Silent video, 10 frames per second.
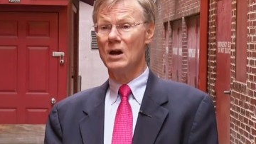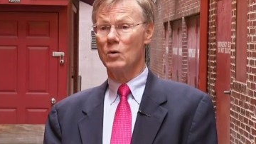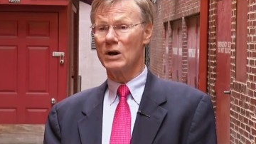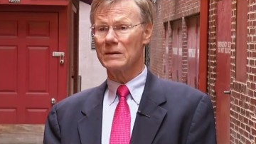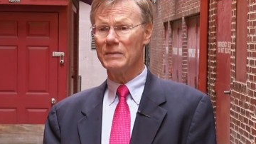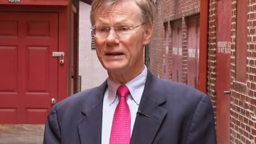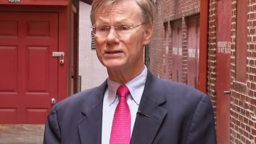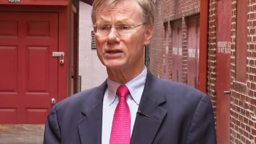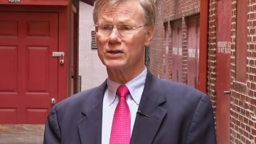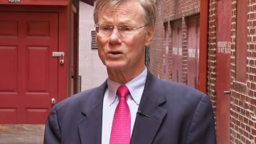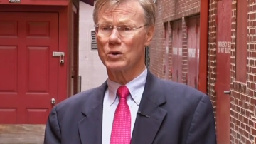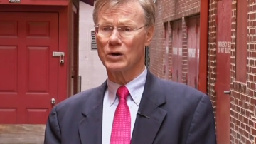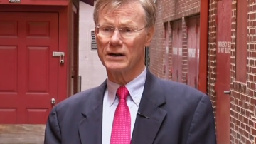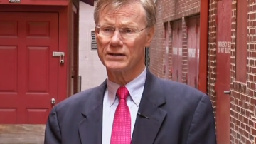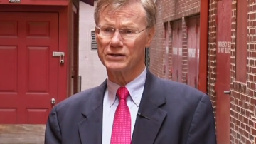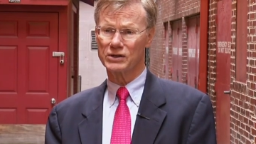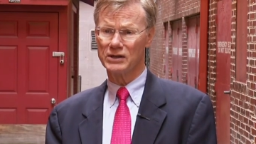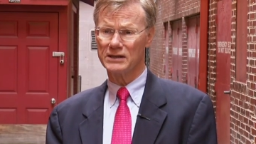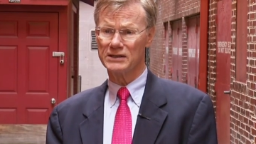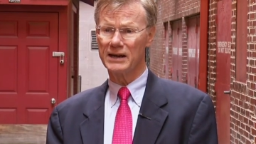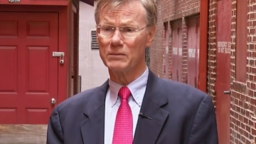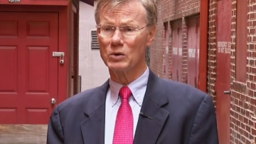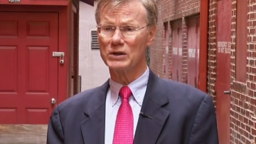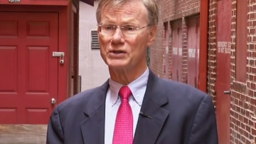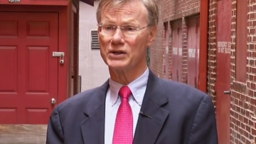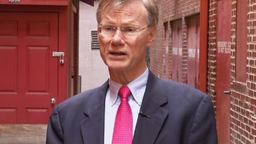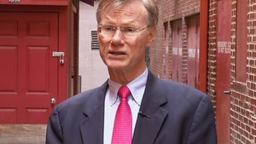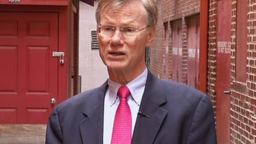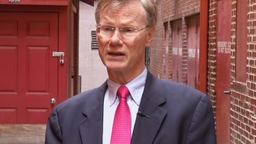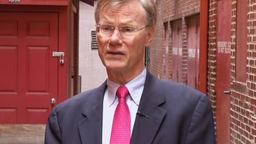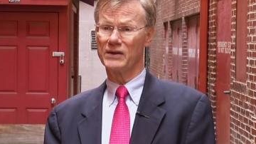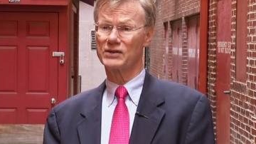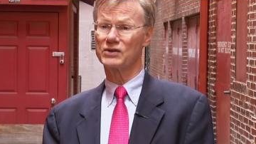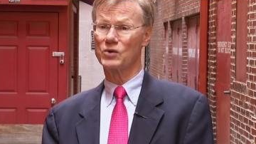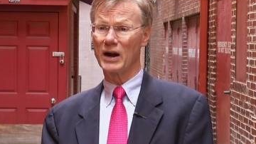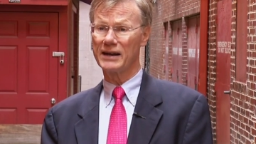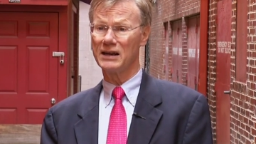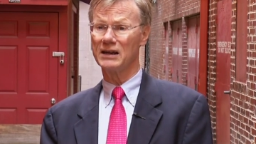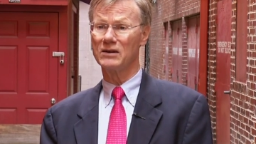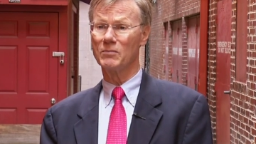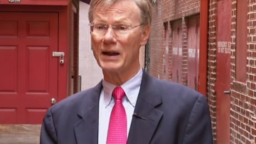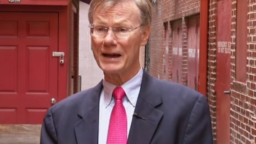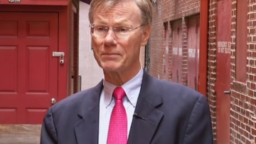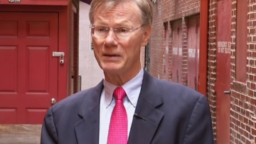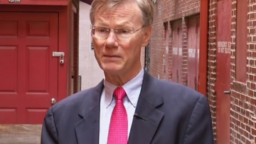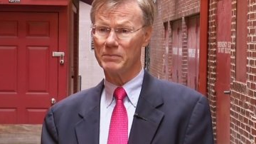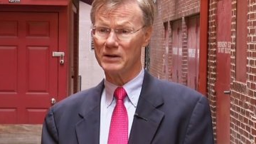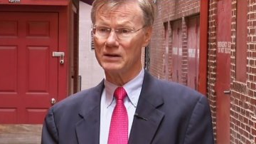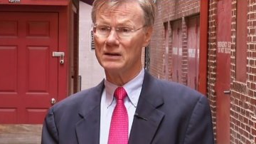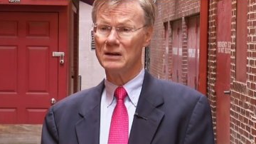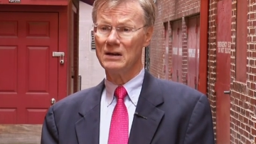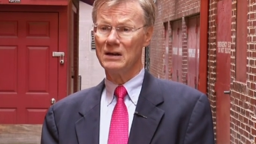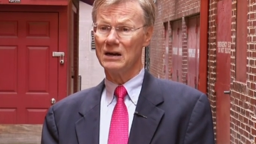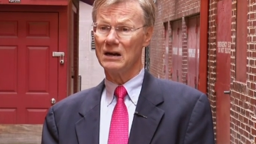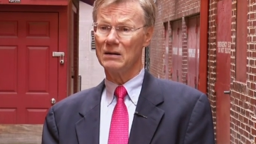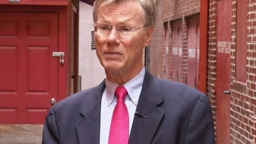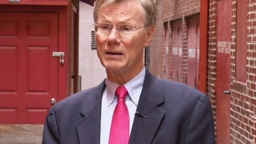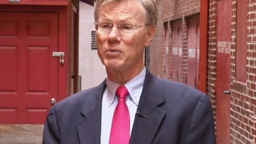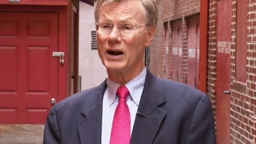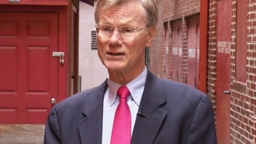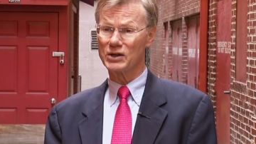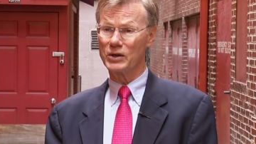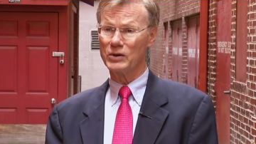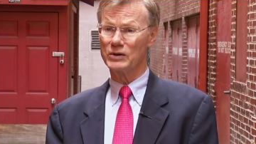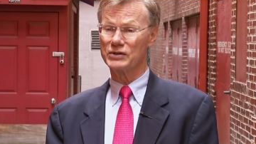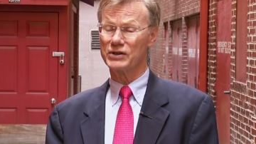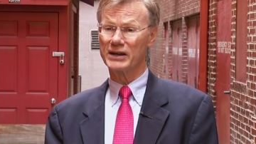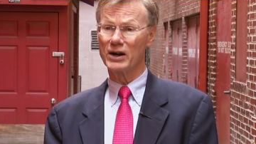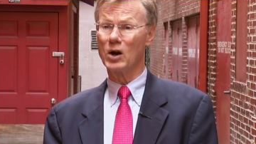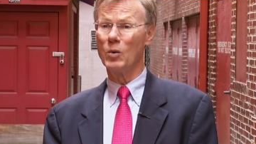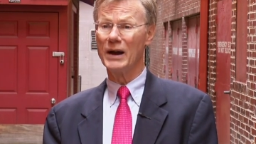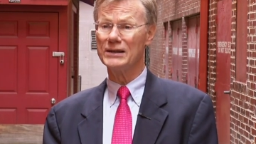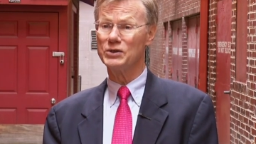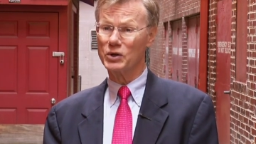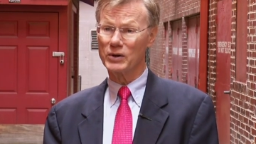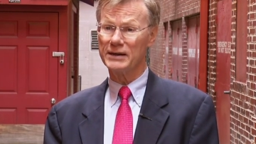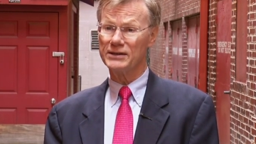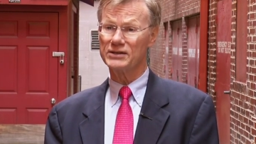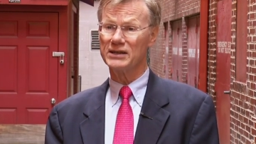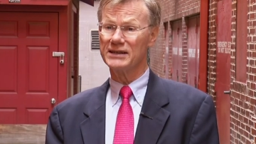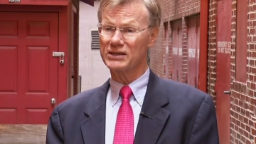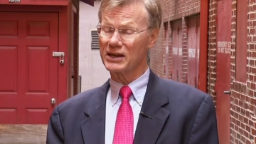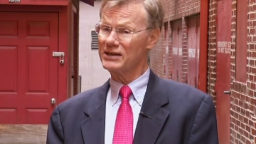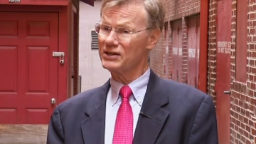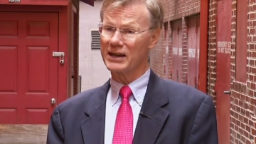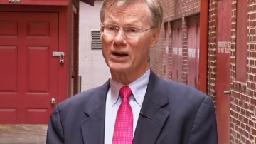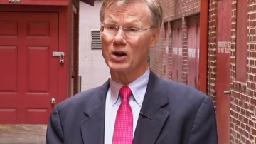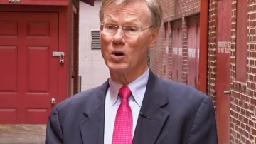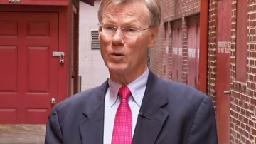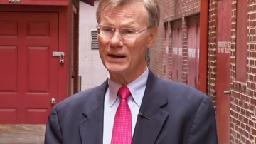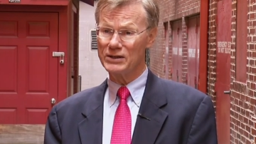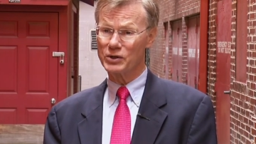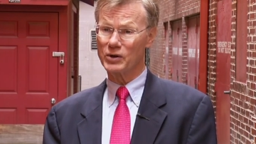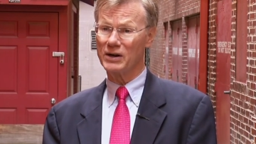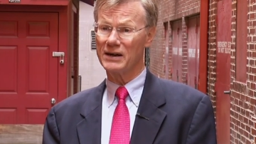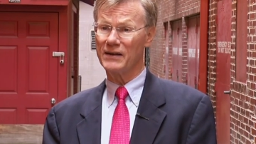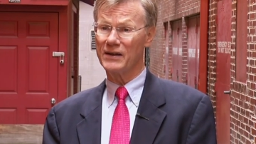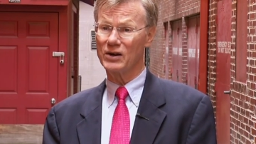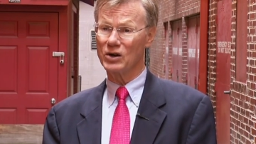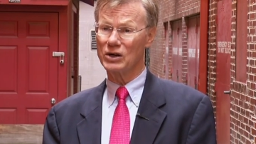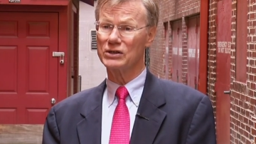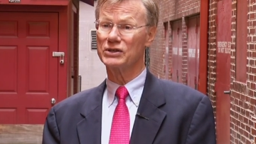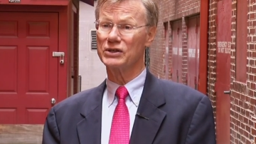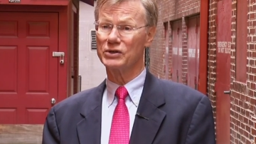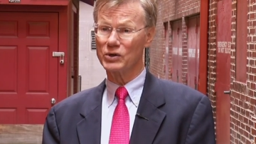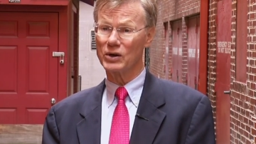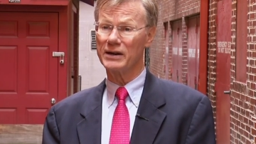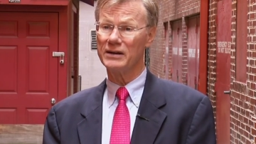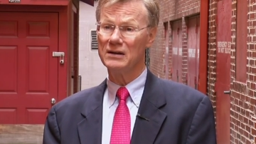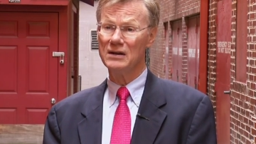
Well, it means that the court is going to take more seriously this striking of black people by prosecutors to get all-white juries. In this case, they got an all-white jury and then urged the jury